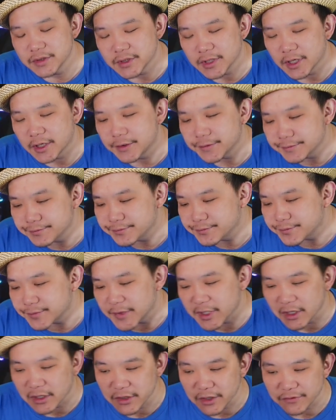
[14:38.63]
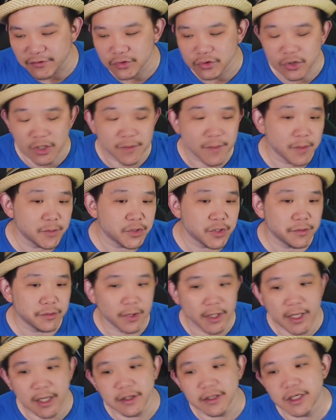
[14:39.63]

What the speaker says: So, you know, if you join the membership right now,